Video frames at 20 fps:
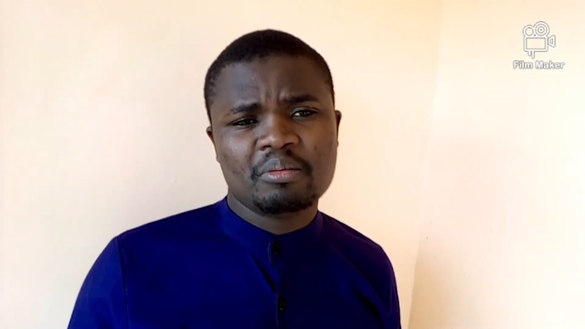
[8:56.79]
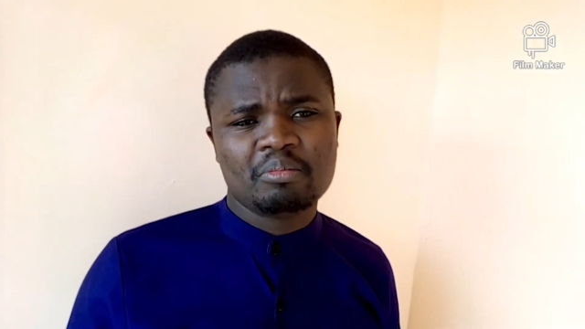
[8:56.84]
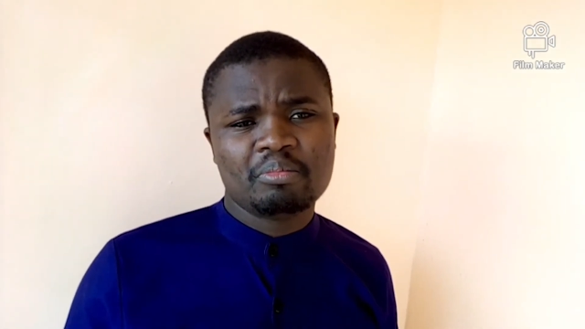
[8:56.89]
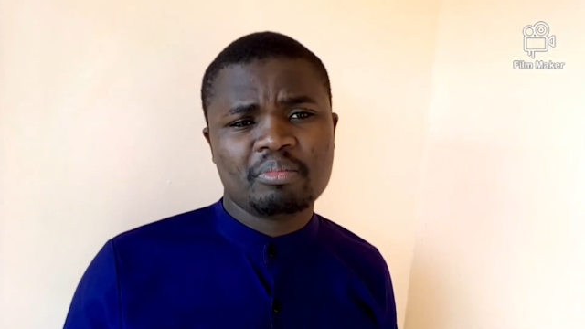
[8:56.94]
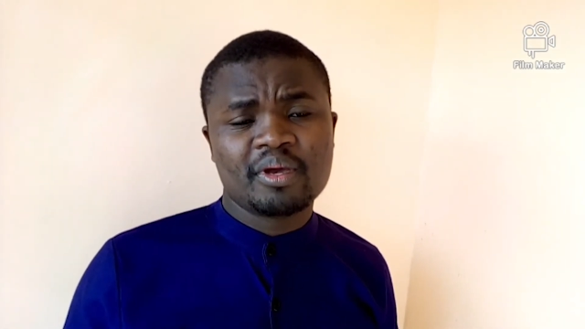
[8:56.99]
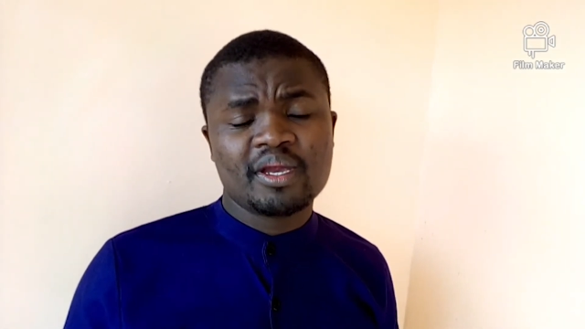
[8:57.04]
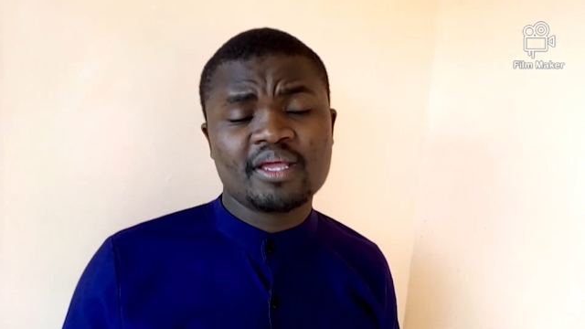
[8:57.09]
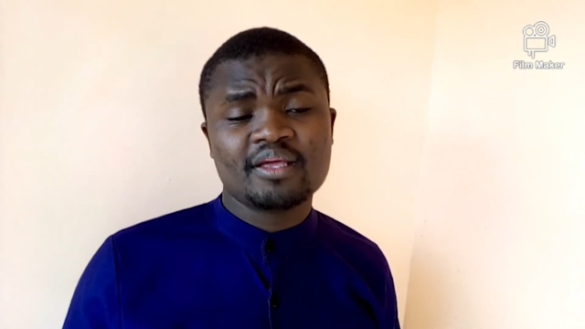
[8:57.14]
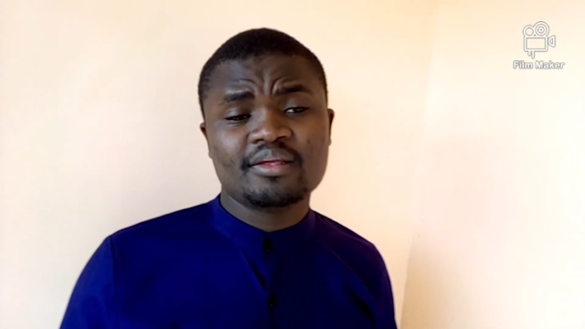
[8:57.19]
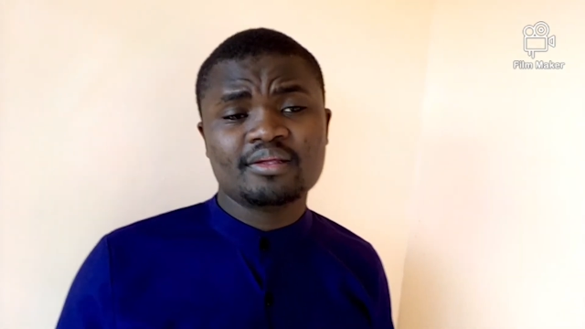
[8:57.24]

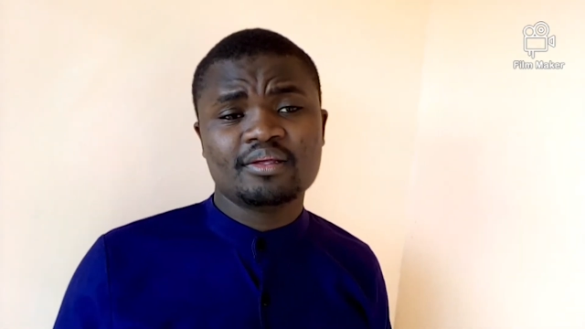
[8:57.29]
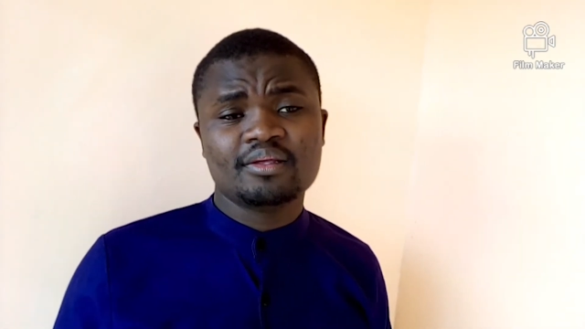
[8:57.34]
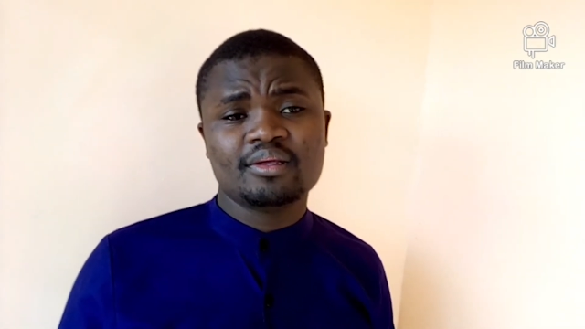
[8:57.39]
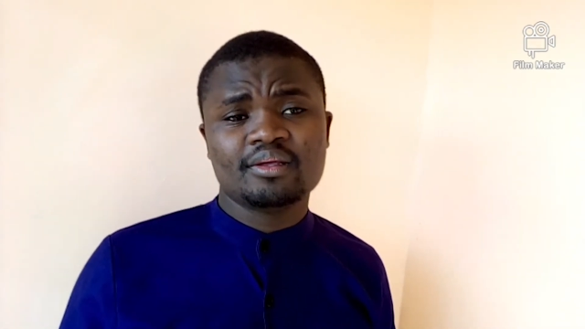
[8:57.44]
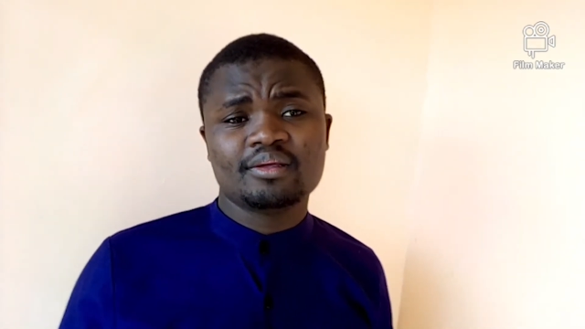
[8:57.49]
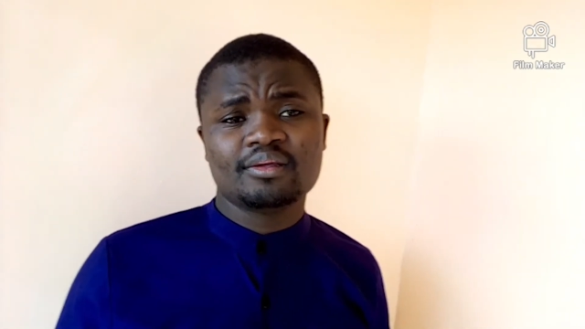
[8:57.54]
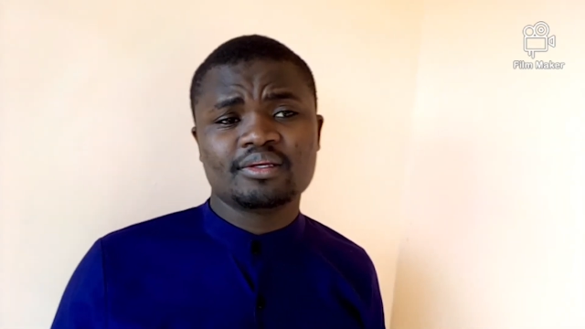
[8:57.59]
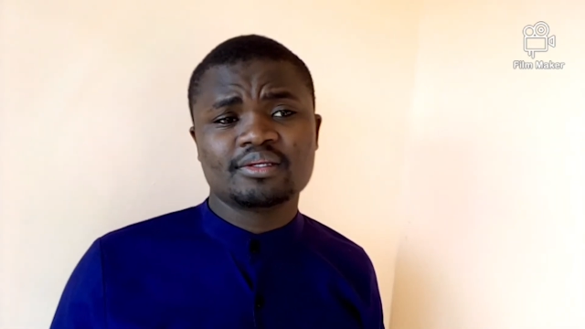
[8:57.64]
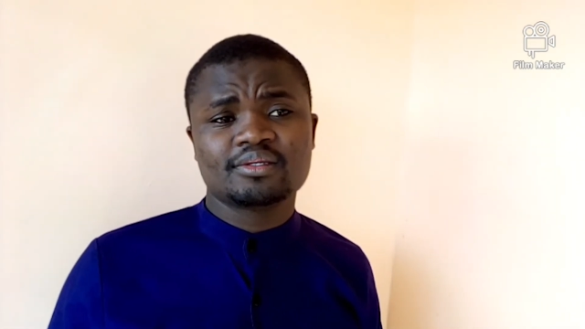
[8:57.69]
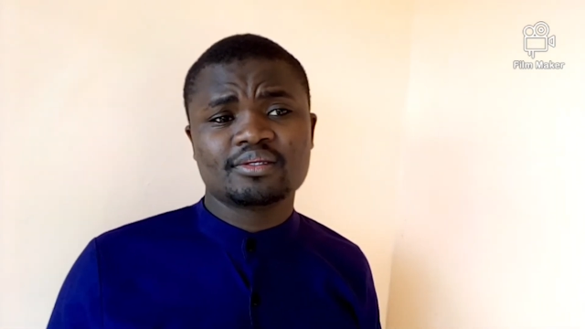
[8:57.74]

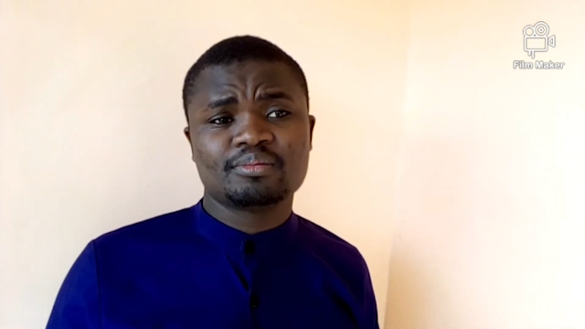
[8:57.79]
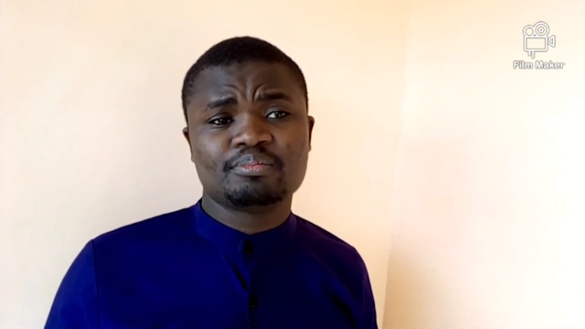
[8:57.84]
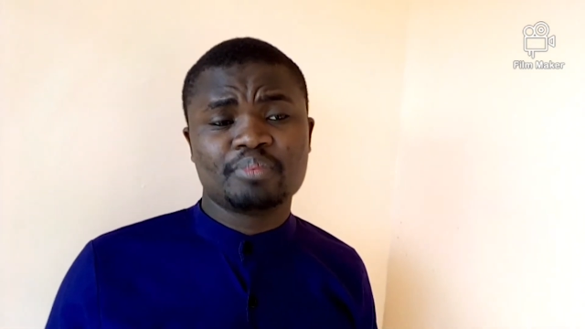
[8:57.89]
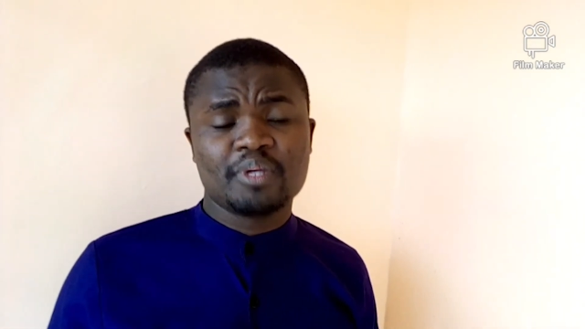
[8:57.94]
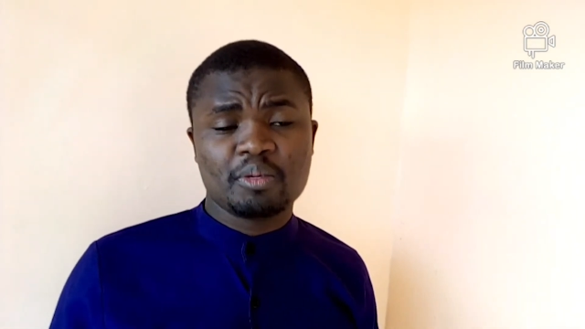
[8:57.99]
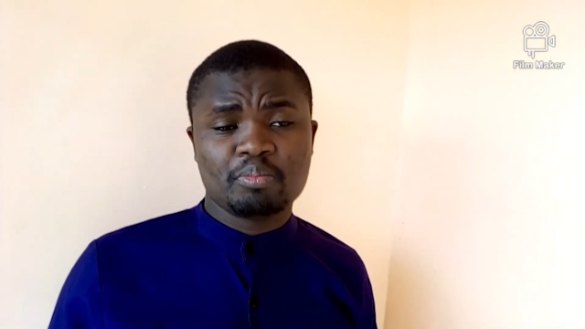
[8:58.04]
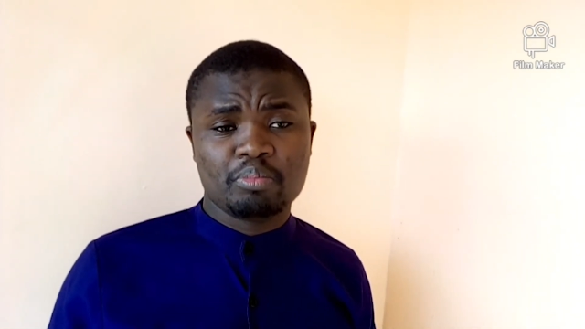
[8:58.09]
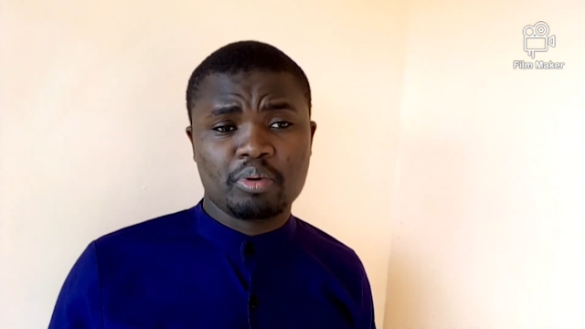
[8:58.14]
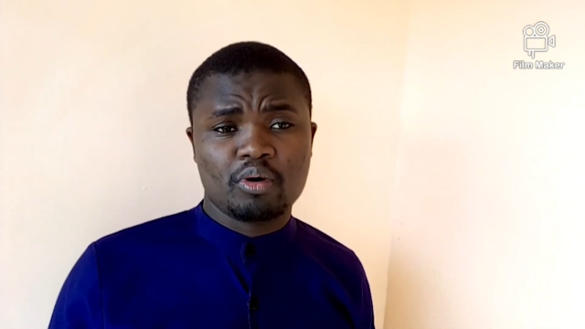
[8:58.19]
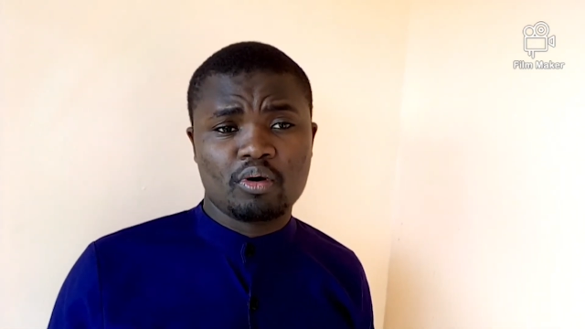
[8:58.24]
brings
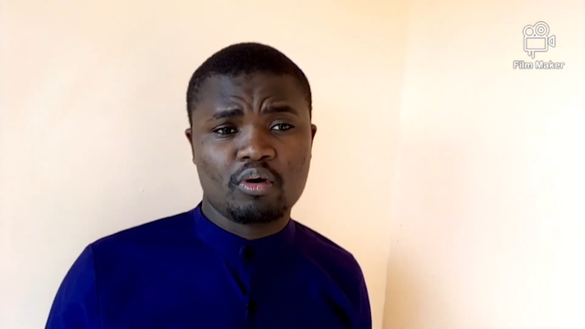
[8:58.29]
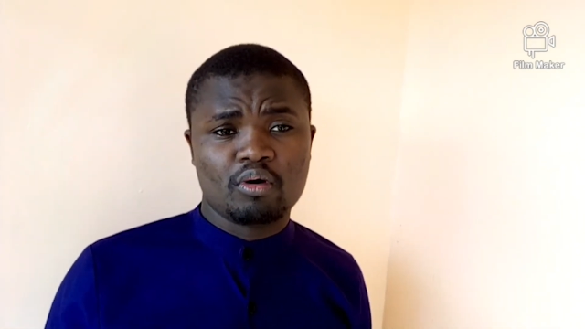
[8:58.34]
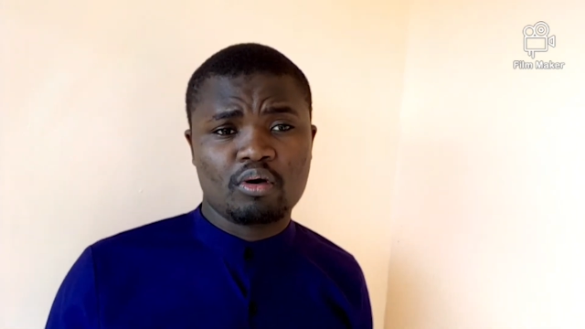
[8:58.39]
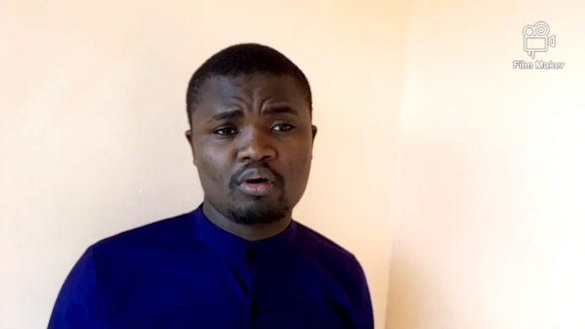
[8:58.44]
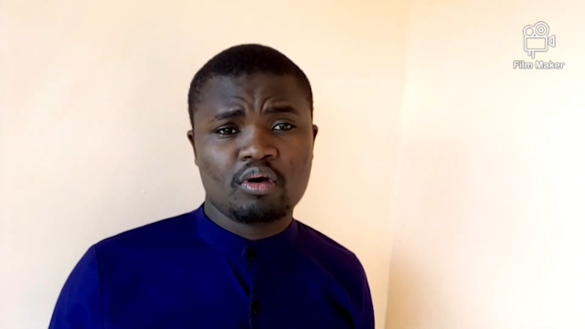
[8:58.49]
people